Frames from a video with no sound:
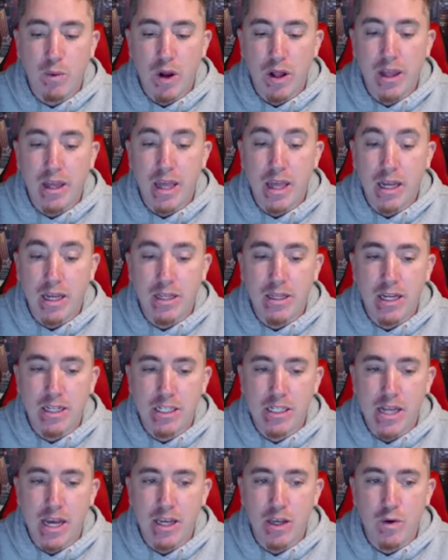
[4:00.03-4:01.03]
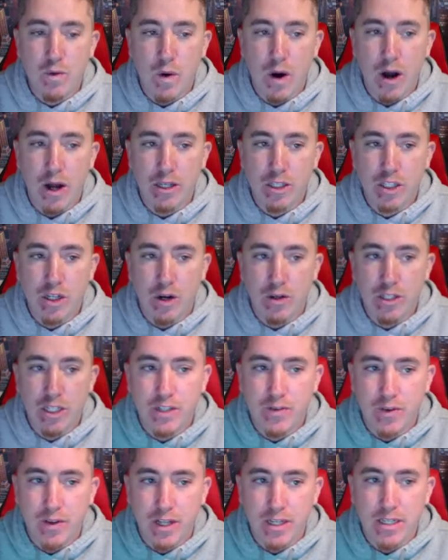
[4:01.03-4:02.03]
really any niche that you want. So
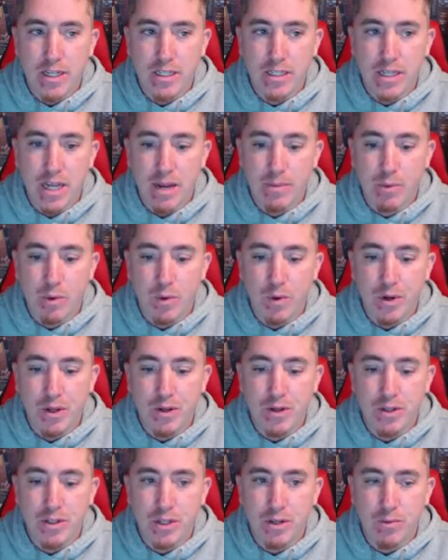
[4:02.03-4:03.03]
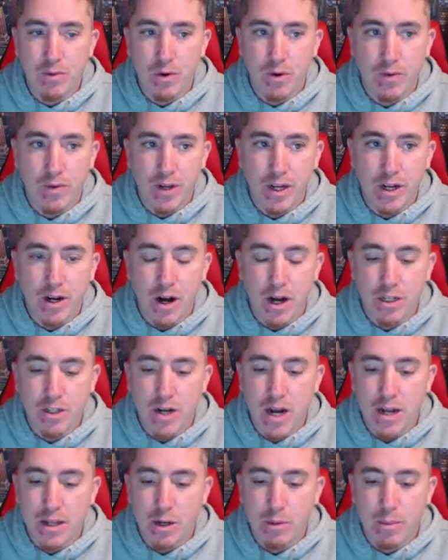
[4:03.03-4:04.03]
just for this example, we're using roofing
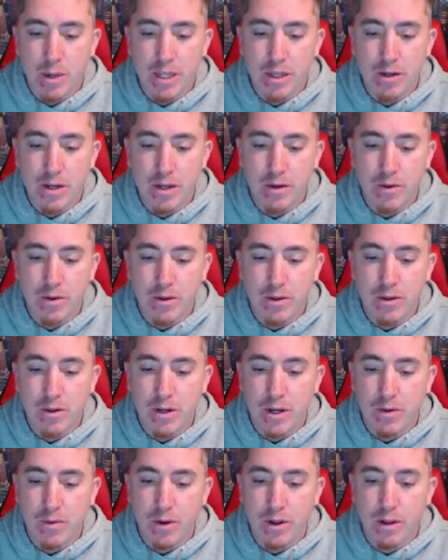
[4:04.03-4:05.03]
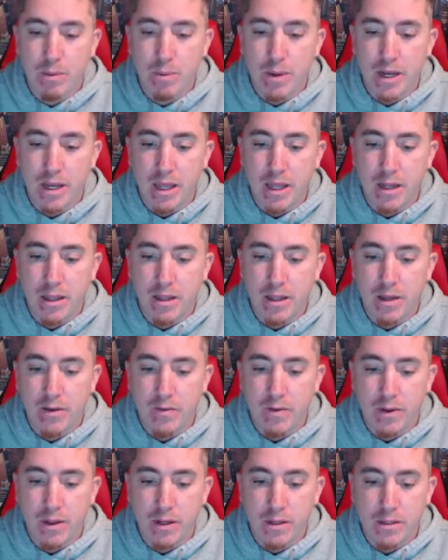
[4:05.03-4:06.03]
contractor, but you can really pick anything
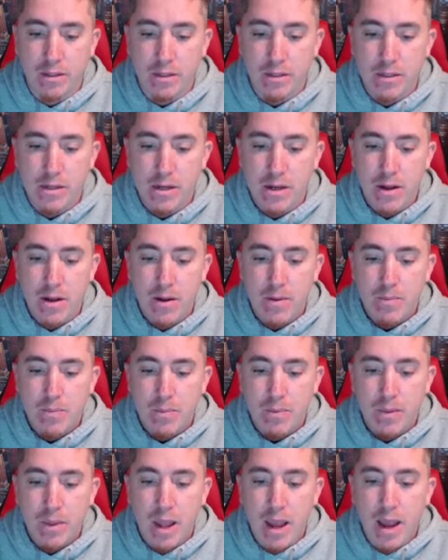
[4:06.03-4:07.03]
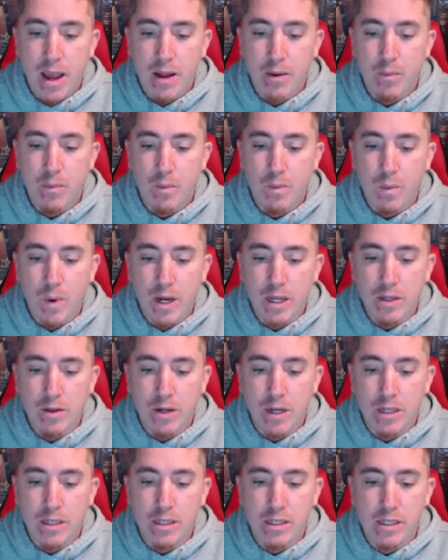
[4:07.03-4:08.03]
for this. And what
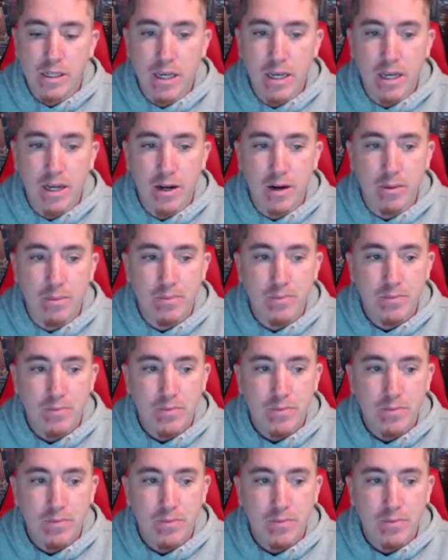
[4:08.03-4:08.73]
you can see here,